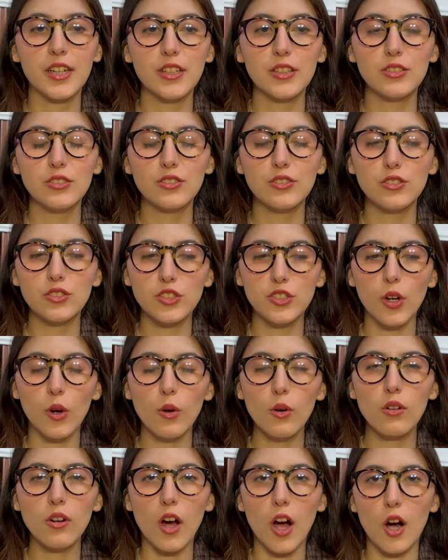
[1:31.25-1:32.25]
so
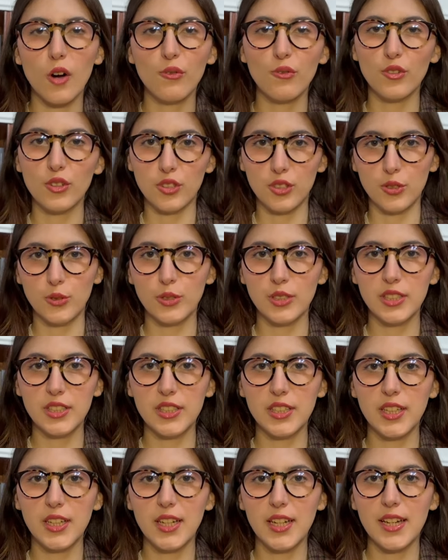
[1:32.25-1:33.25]
convoluted
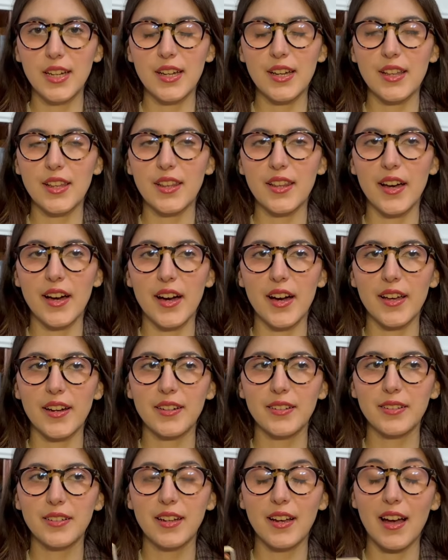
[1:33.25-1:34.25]
that
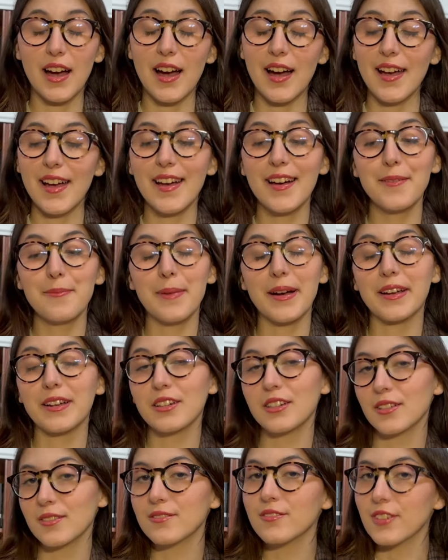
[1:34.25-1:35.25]
I had my
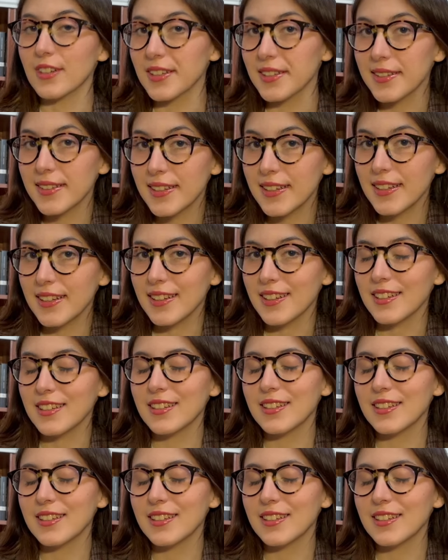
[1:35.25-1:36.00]
good friend Lee